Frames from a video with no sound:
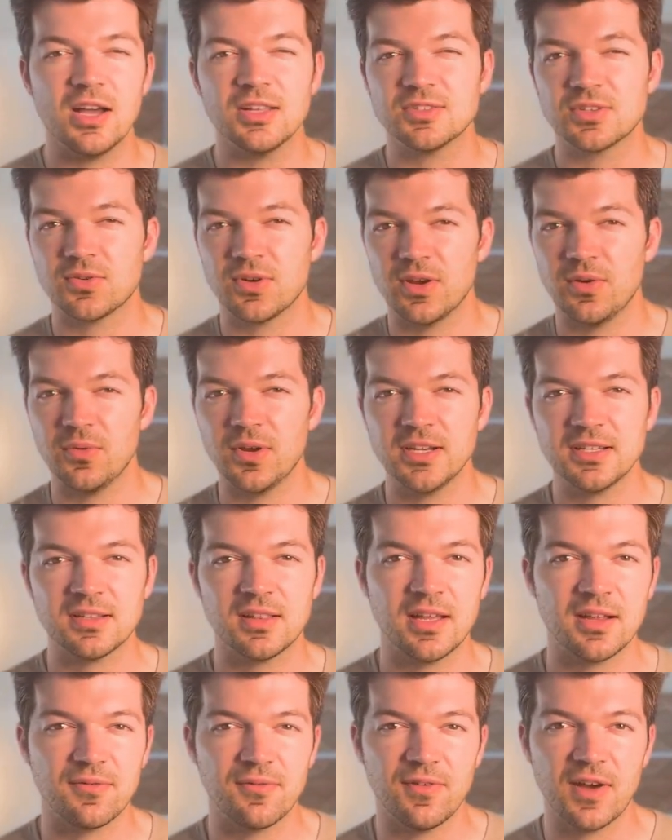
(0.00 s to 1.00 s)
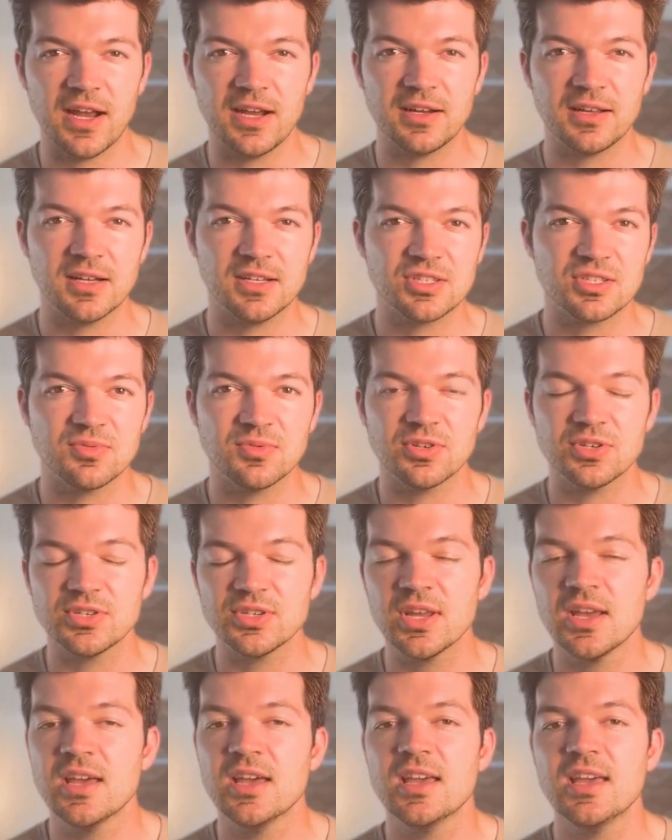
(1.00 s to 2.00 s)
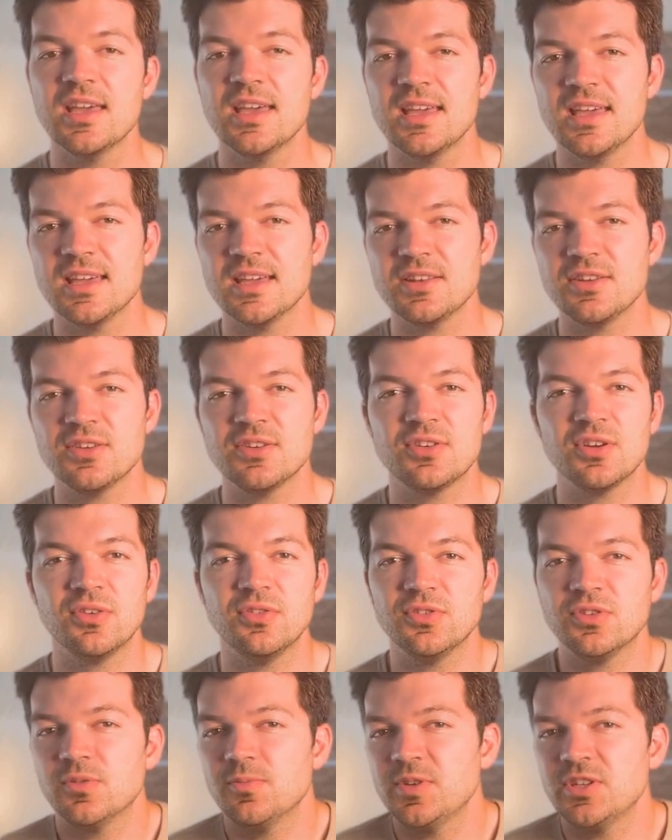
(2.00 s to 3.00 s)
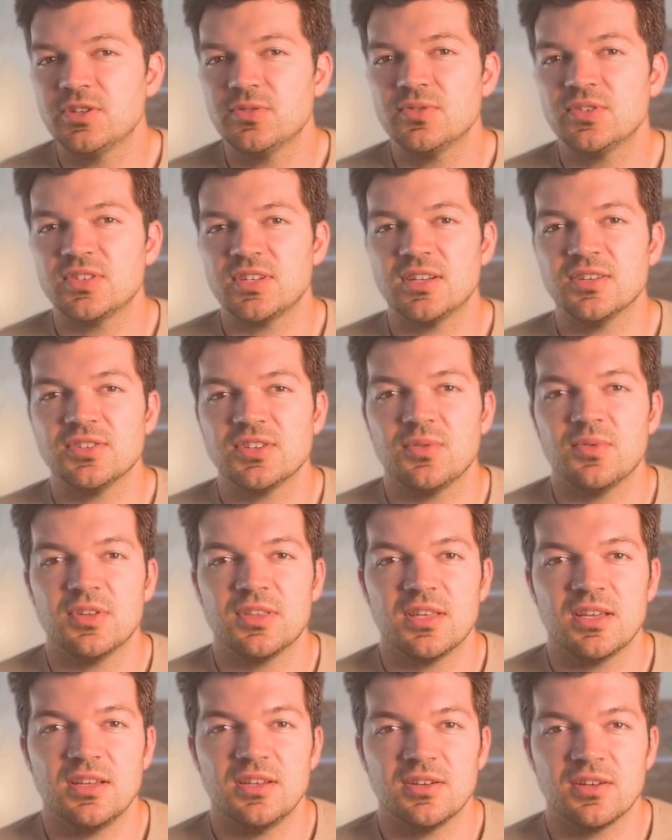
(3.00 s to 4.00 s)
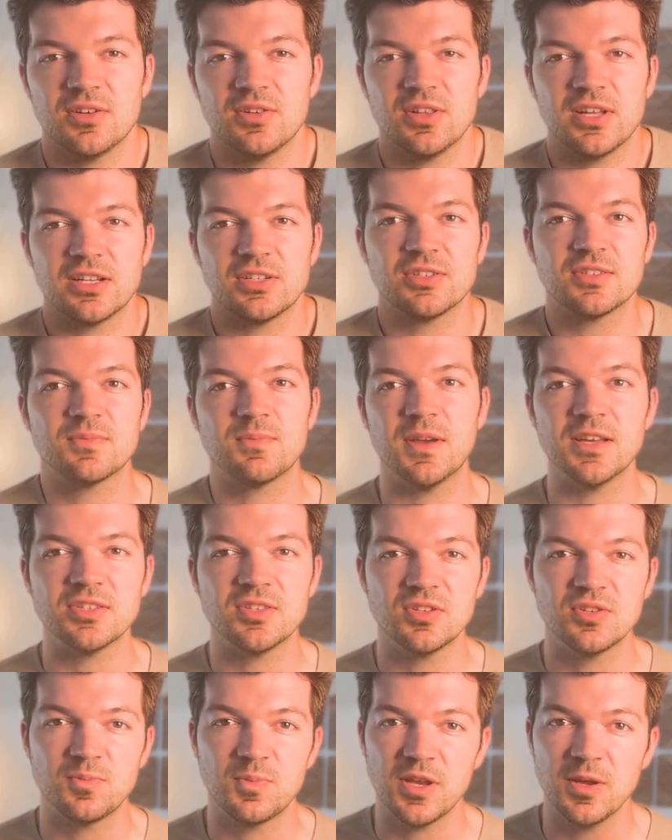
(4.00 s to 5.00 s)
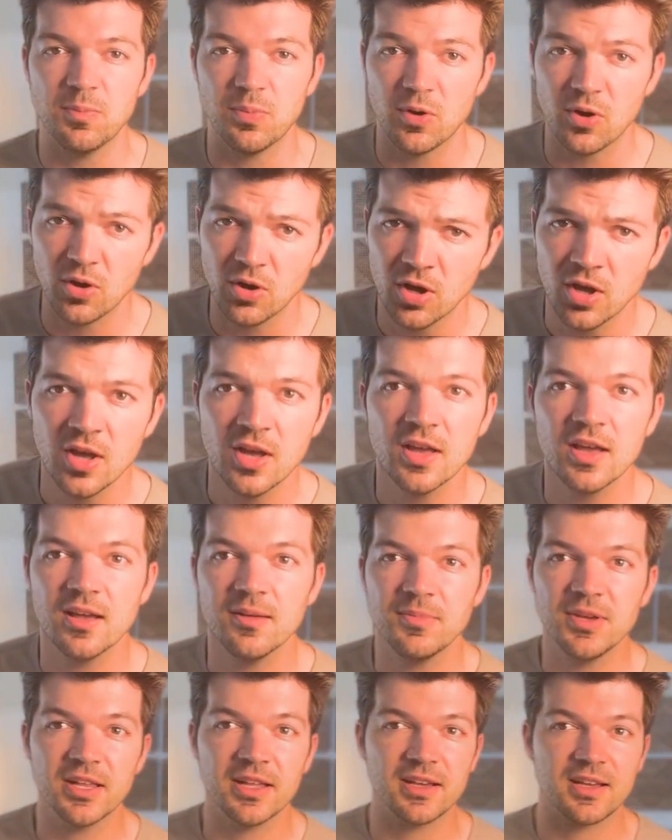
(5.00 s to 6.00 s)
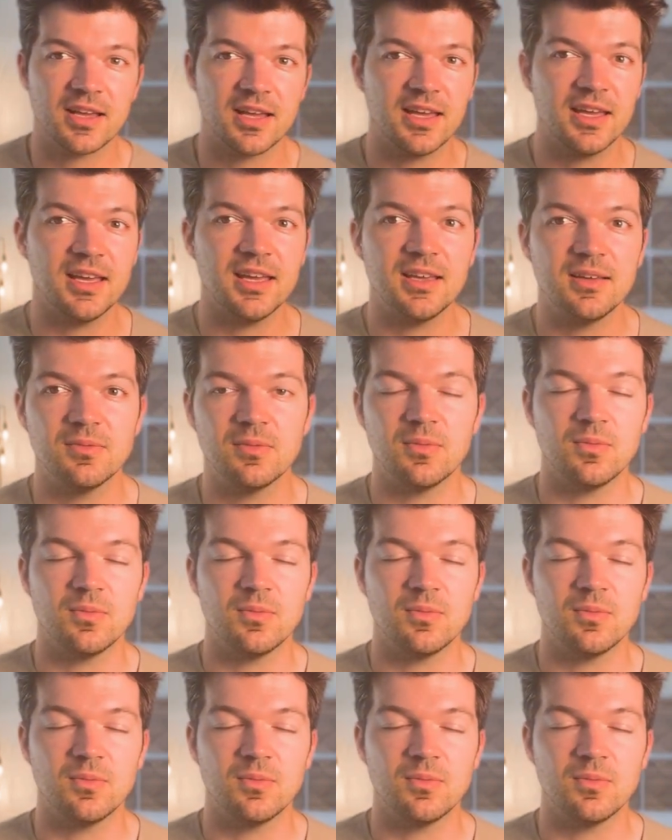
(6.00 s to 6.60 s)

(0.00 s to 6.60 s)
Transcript: It's a great way to like find customers and you don't don't be too salesy with it. You know, like just message people and be like, hey,